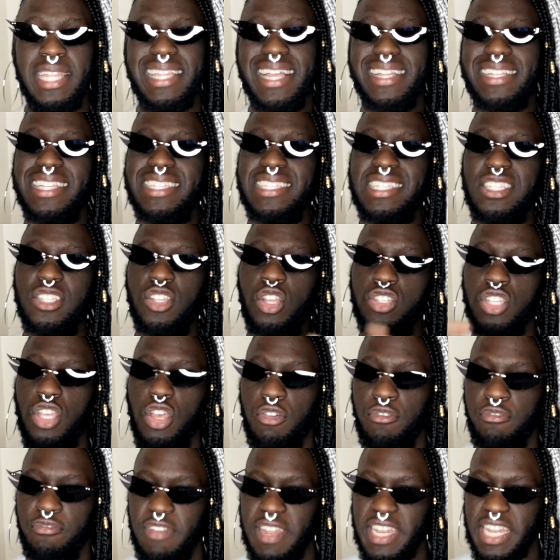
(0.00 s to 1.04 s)
Now, this is not a
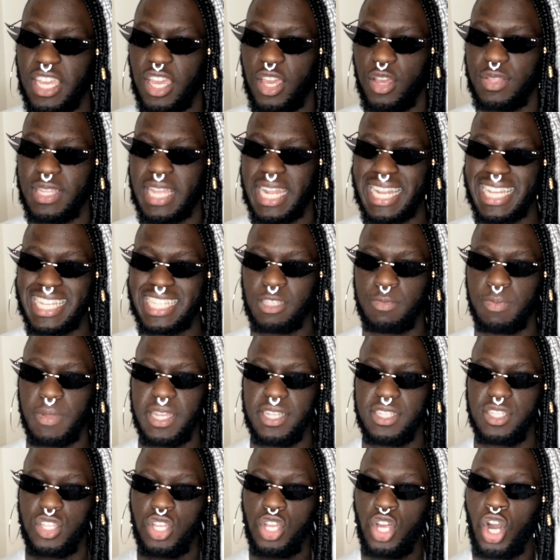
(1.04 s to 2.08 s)
video that
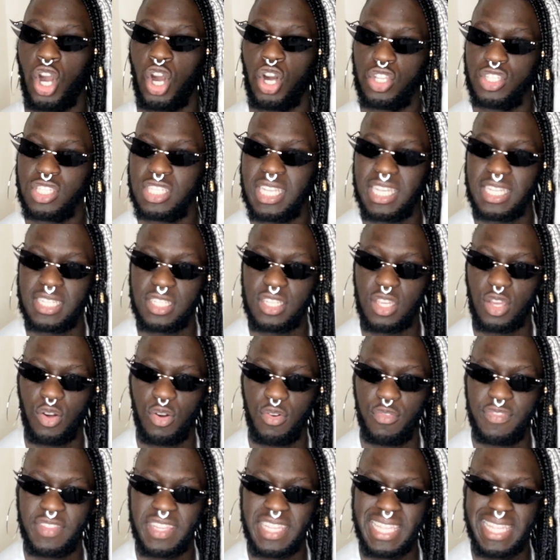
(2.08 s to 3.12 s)
explains the content
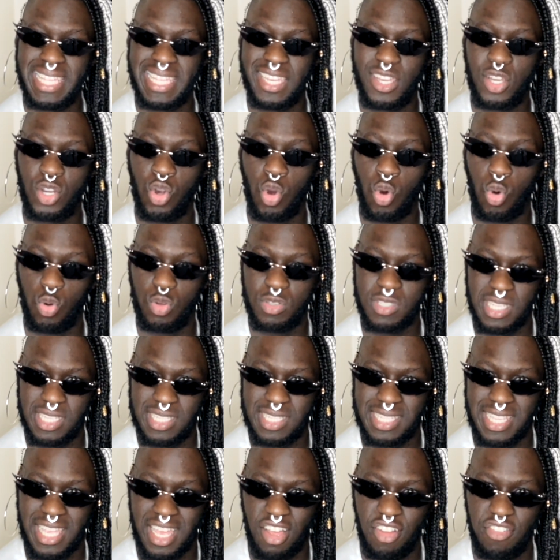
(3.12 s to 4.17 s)
of the course
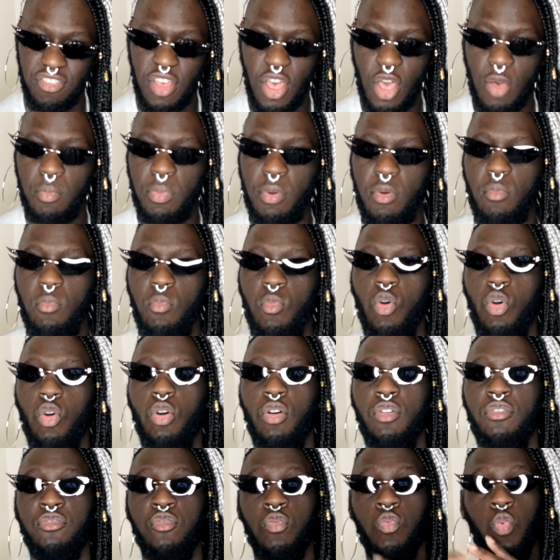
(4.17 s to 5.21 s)
itself, but
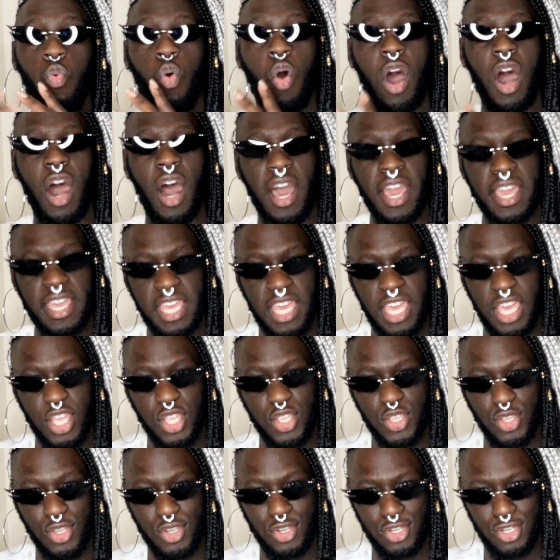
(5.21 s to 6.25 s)
more of why
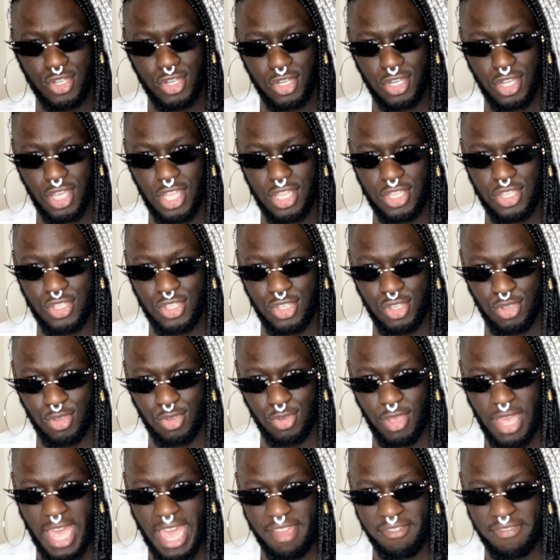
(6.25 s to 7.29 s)
you should
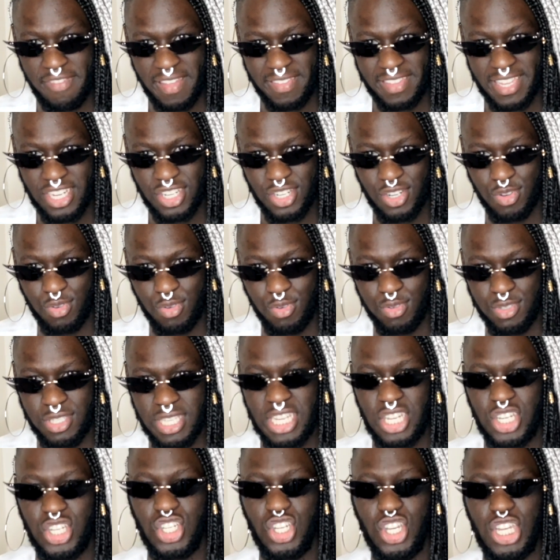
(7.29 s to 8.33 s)
do a foundation course
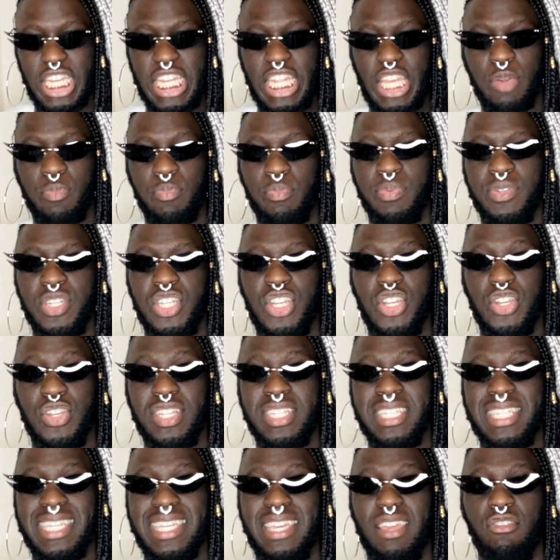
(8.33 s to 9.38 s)
should the
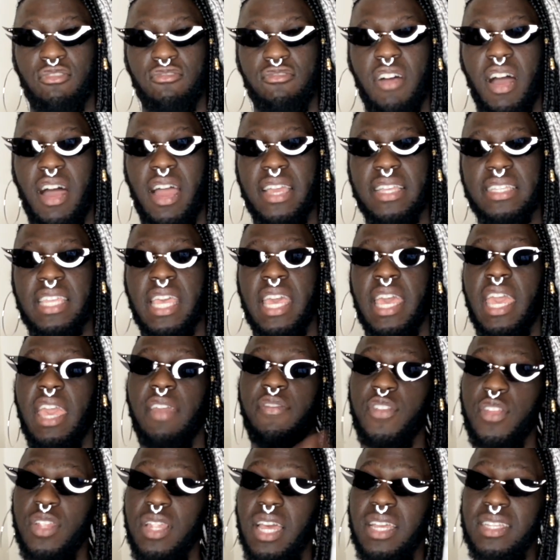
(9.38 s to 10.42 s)
opportunity arise.
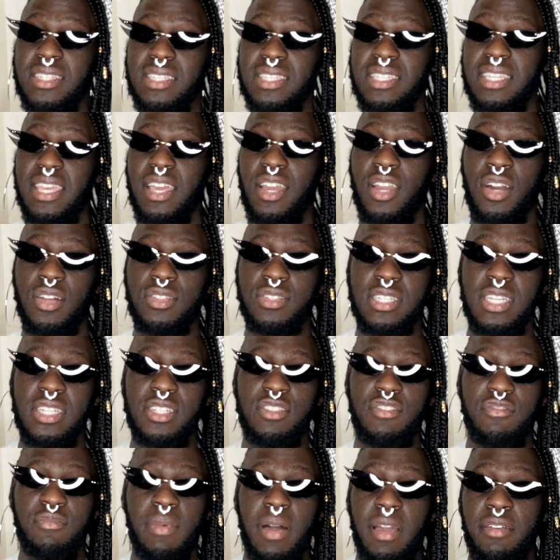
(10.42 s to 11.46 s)
If you'd like to see a content
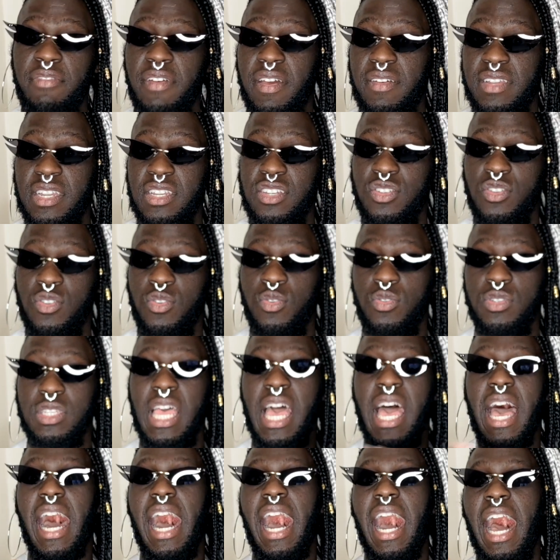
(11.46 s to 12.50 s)
of my foundation course,
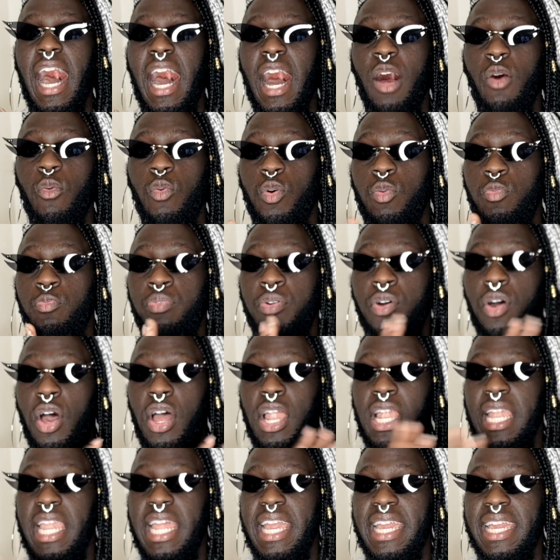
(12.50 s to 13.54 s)
I will put a
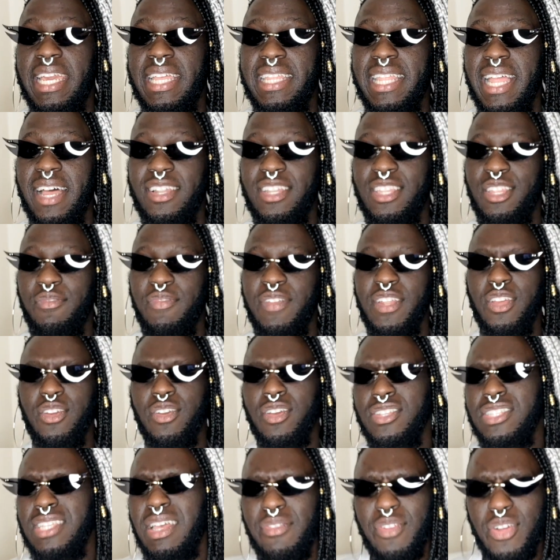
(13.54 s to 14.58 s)
link down in the video
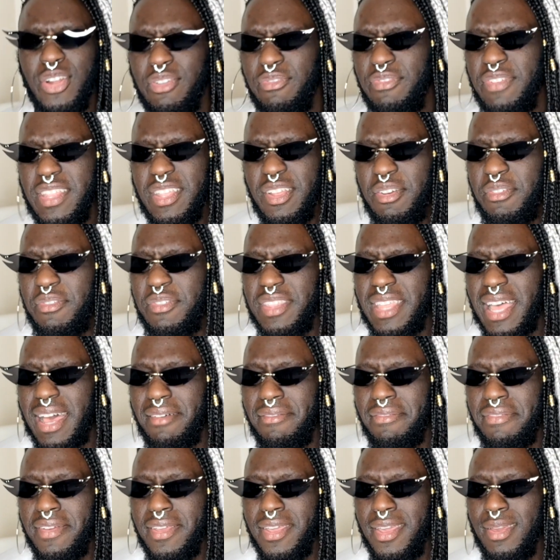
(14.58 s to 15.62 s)
because I've got a video for
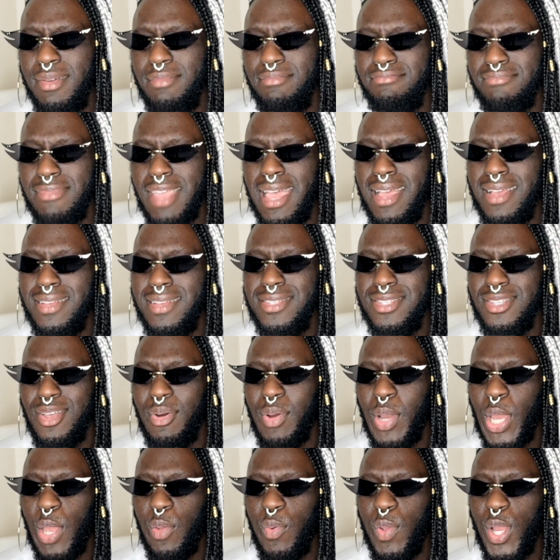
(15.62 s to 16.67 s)
that for you. So
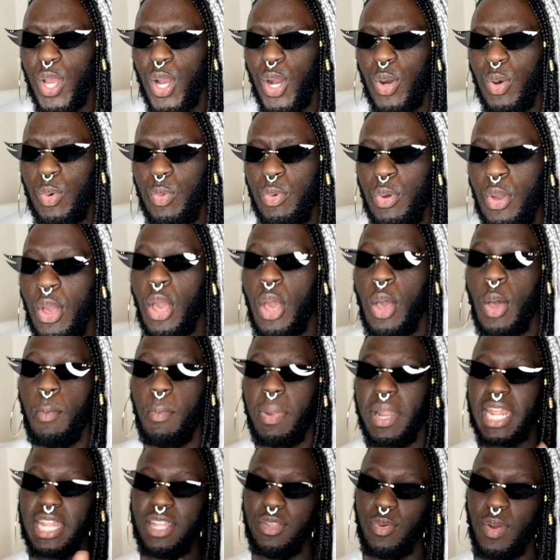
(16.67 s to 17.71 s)
here we go.
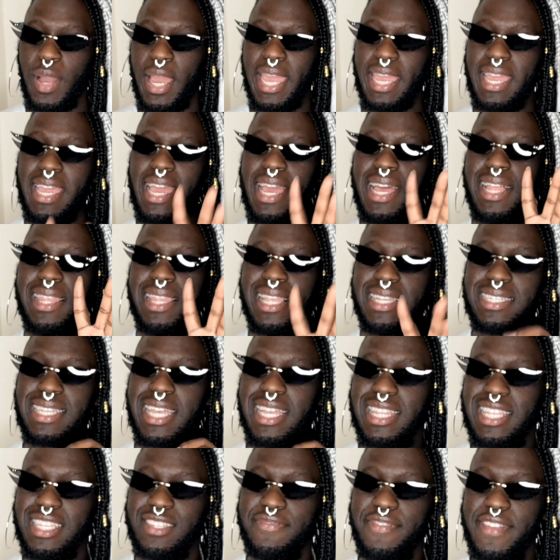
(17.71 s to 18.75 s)
But anyway, let's
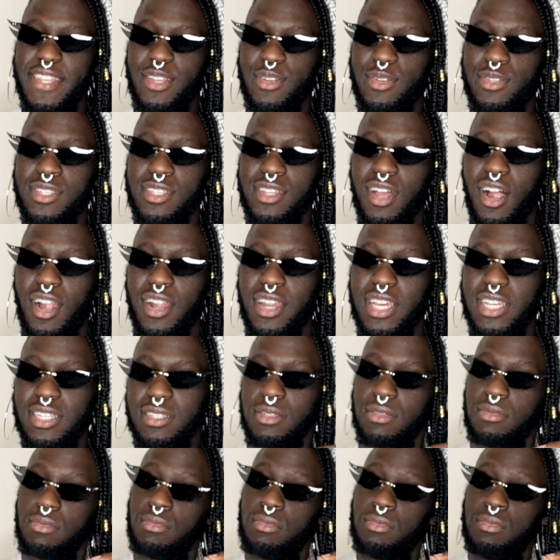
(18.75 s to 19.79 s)
get this video
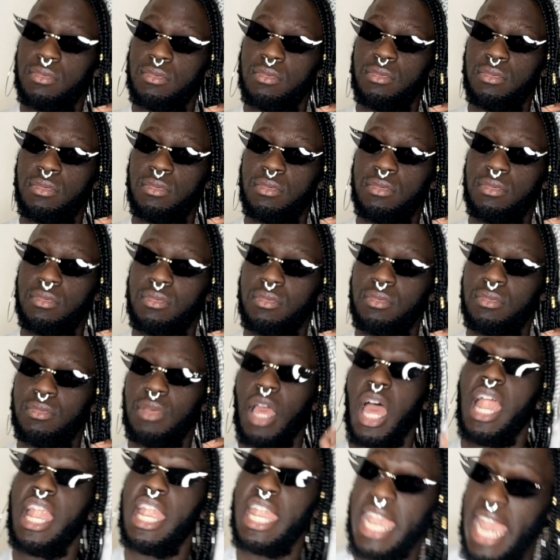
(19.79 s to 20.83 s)
started.
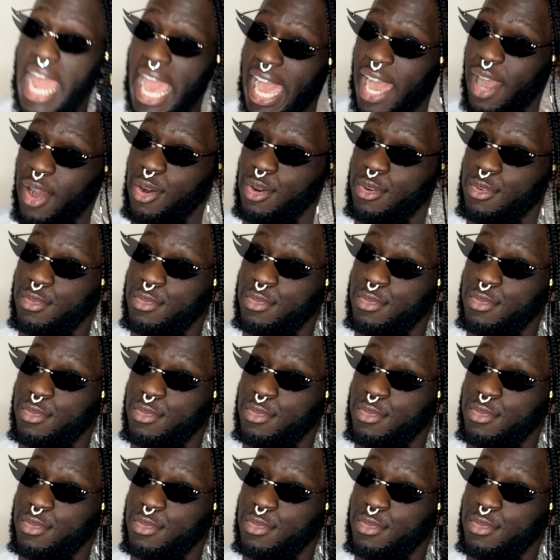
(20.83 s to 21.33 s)
Now.